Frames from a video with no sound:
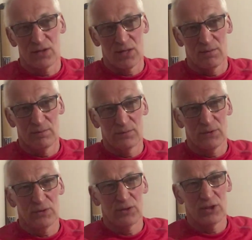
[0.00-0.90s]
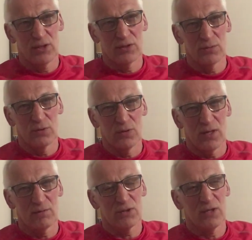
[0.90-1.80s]
um, churns the water
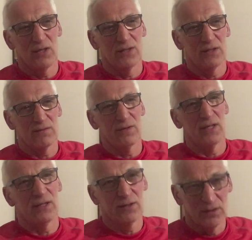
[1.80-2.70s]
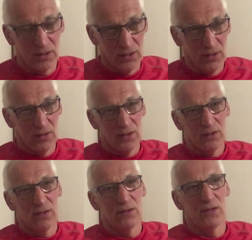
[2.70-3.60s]
up slightly differently than
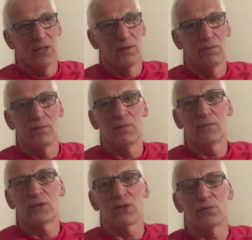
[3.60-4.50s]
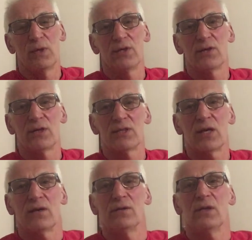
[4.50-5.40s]
than um, just wind on its
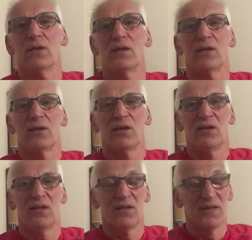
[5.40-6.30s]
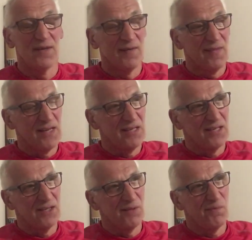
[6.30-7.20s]
own. Uh,
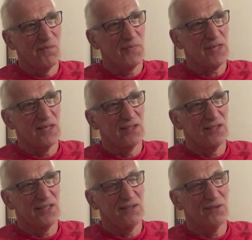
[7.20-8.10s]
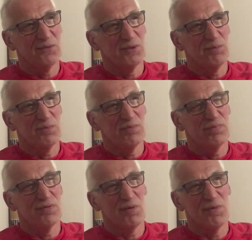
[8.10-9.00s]
um, I think we
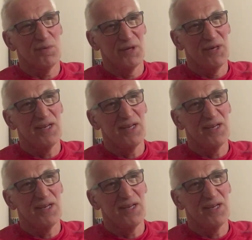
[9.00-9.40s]
probably